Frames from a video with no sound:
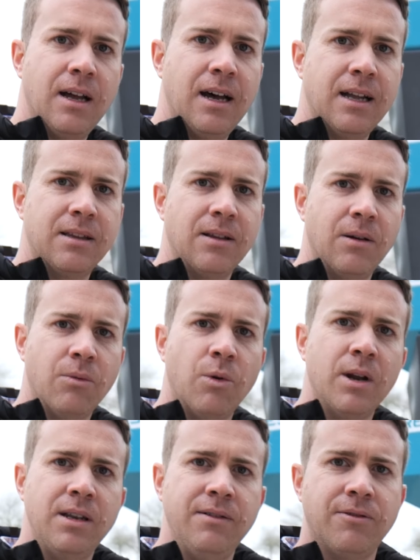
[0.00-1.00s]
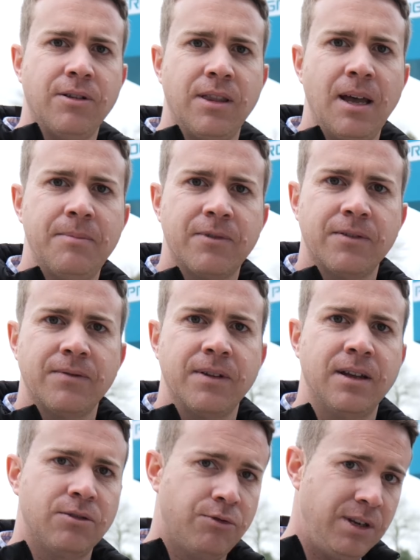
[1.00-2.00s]
at 1 different depth
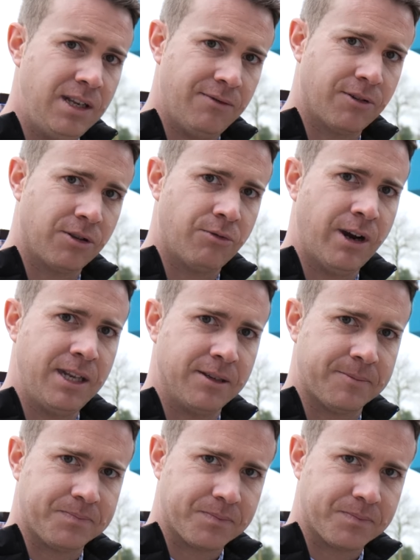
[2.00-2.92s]
and 3 different rate.